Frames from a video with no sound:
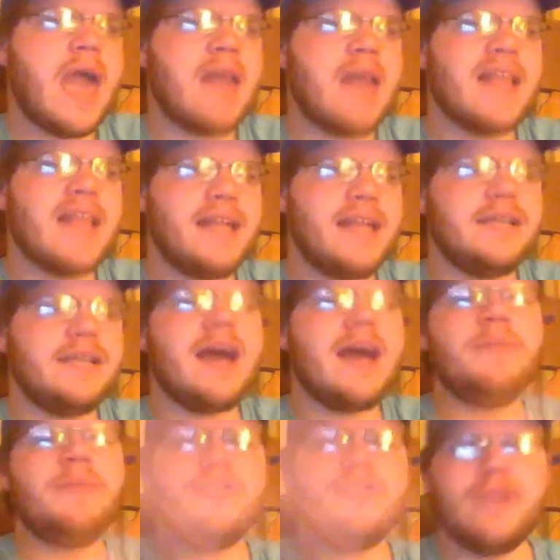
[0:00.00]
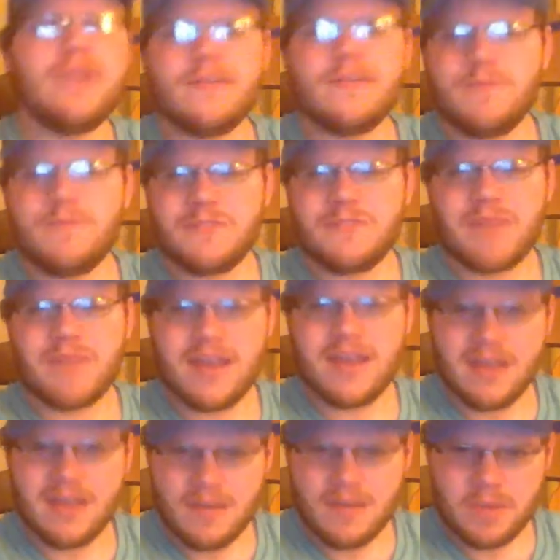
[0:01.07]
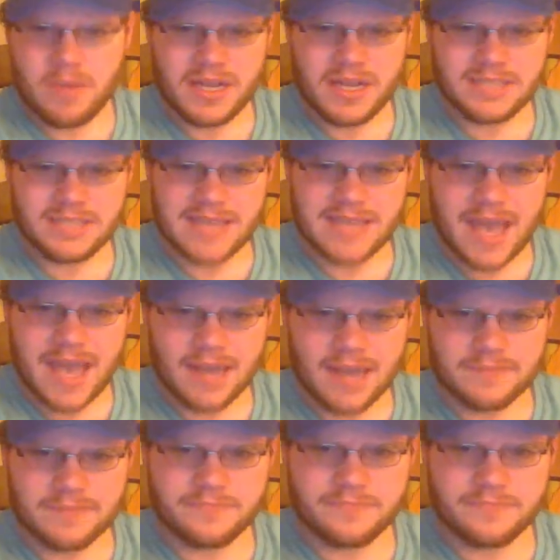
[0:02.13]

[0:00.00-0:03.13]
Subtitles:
Likely, I'll be doing it with my buddy Zach,